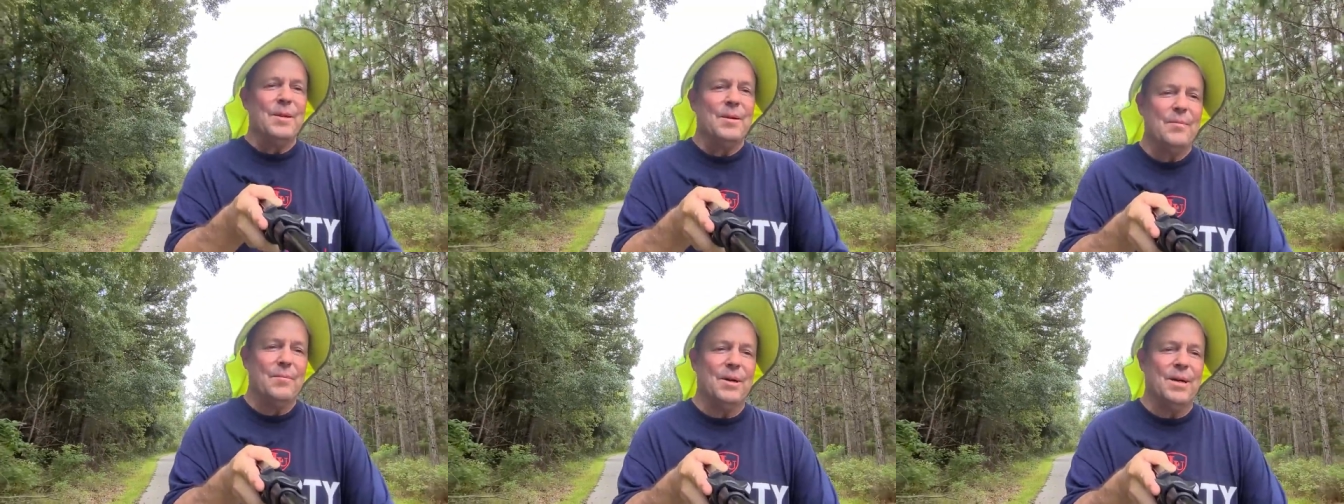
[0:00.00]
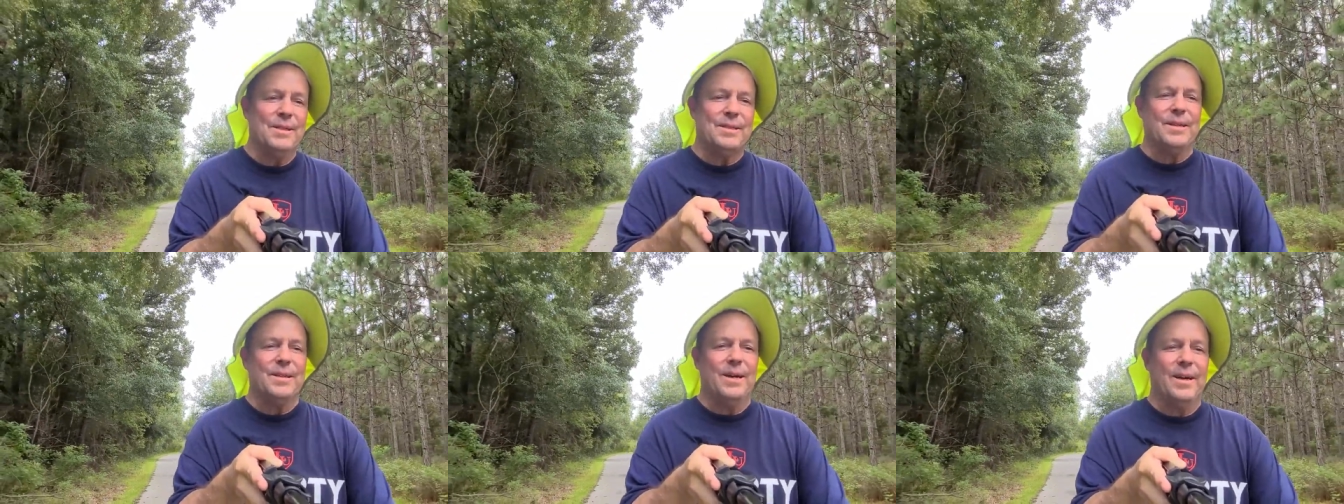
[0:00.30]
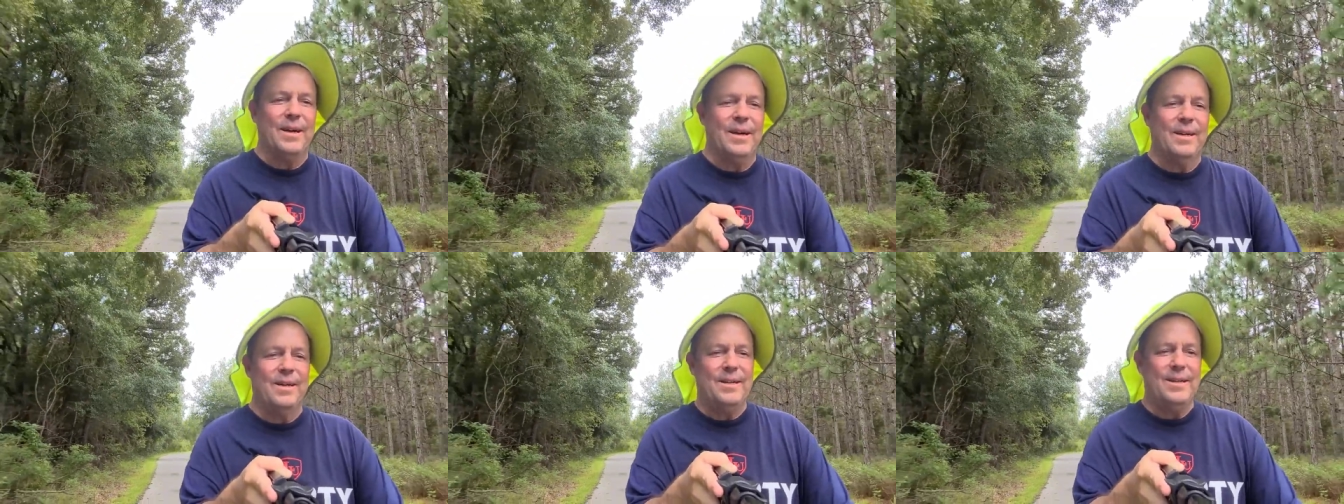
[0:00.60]
But
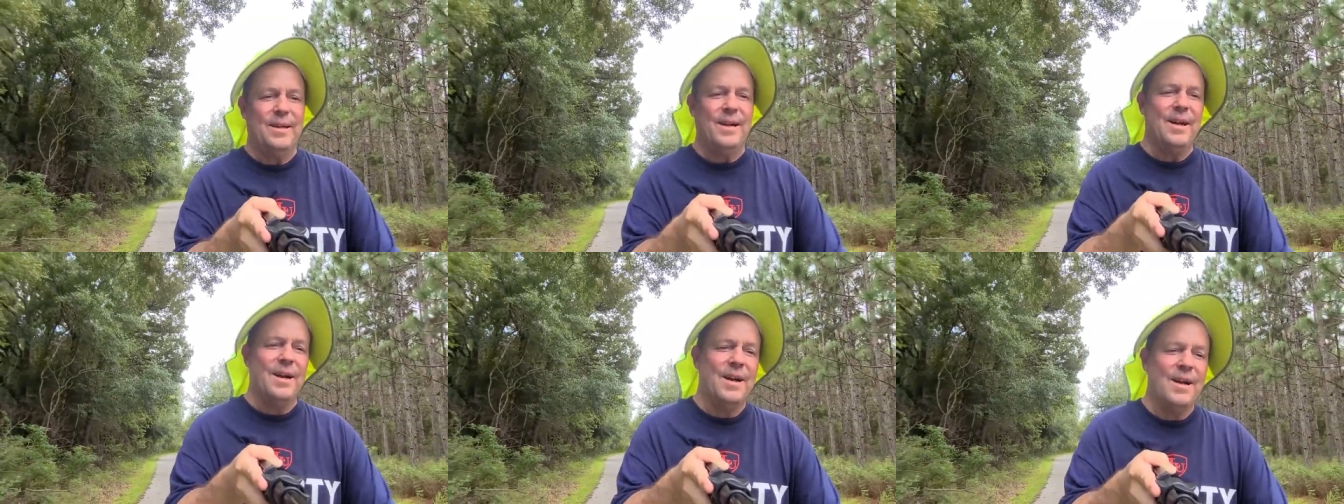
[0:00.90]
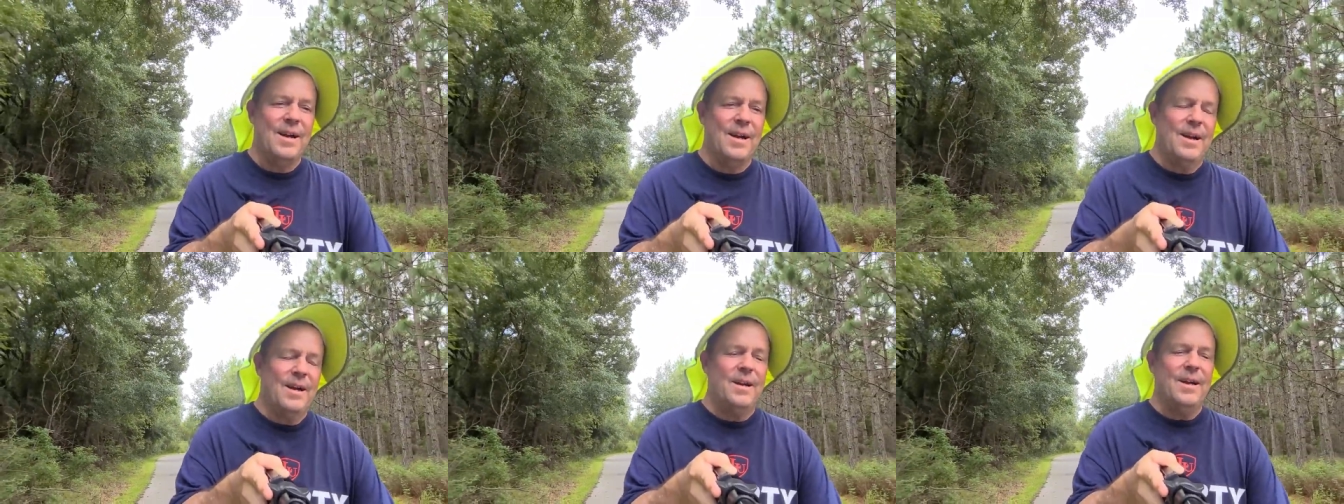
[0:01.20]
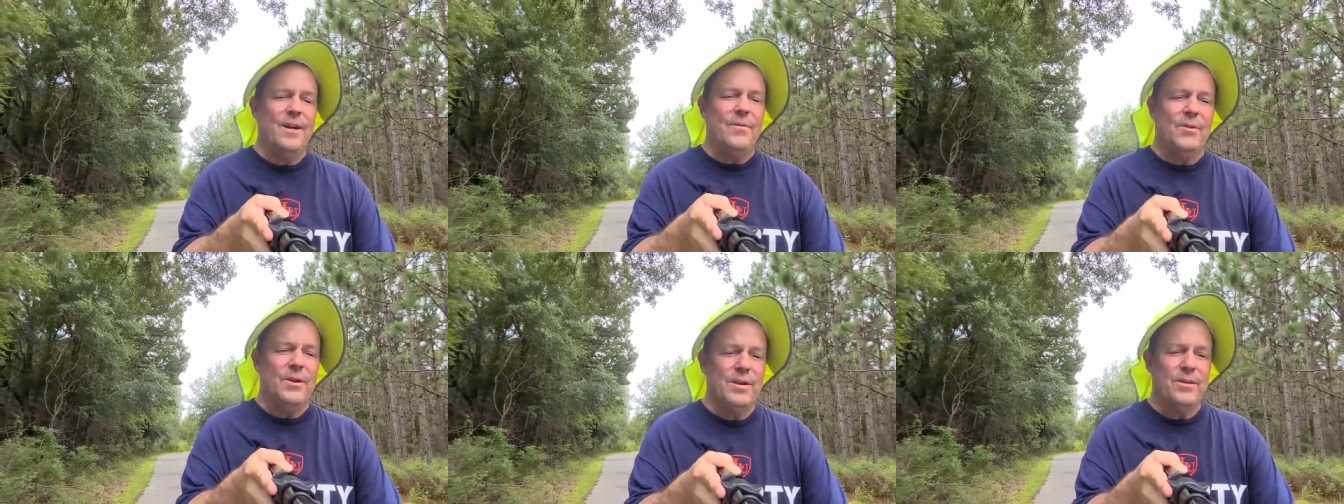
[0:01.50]

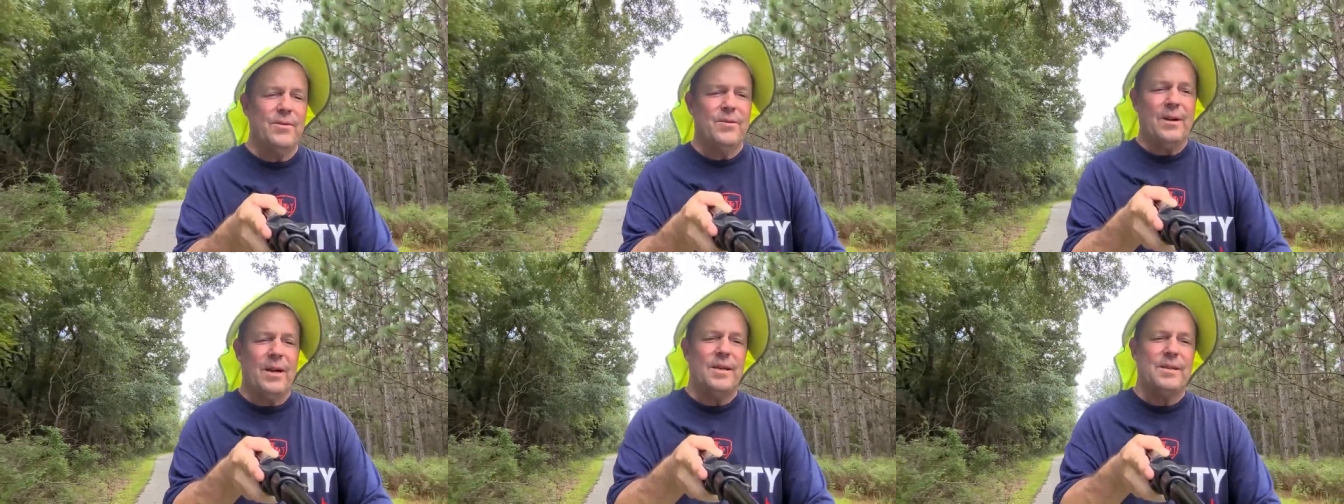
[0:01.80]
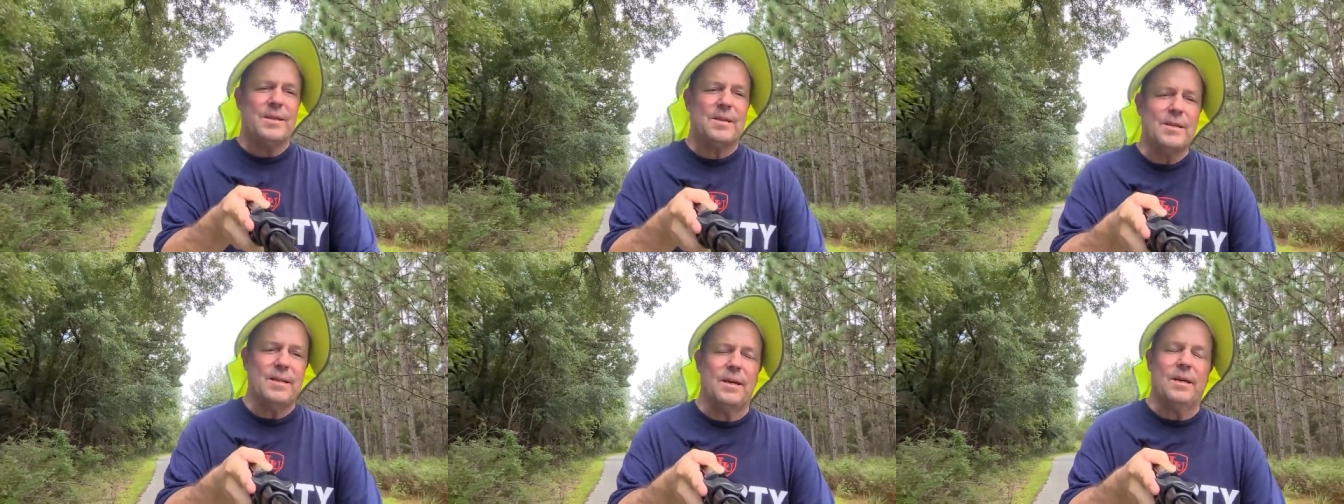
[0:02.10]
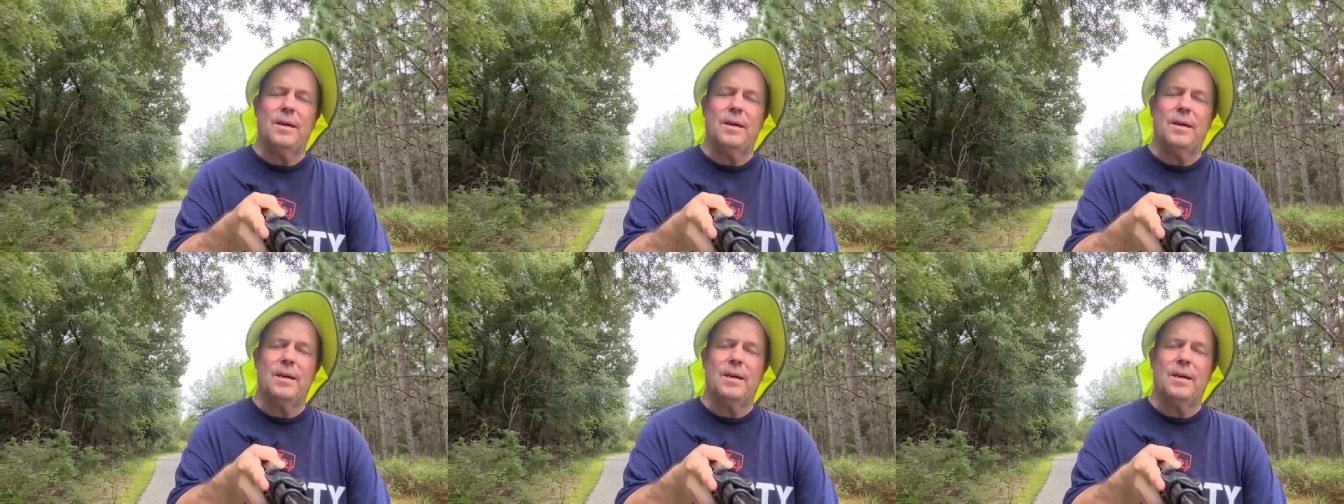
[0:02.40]
anyway, you guys,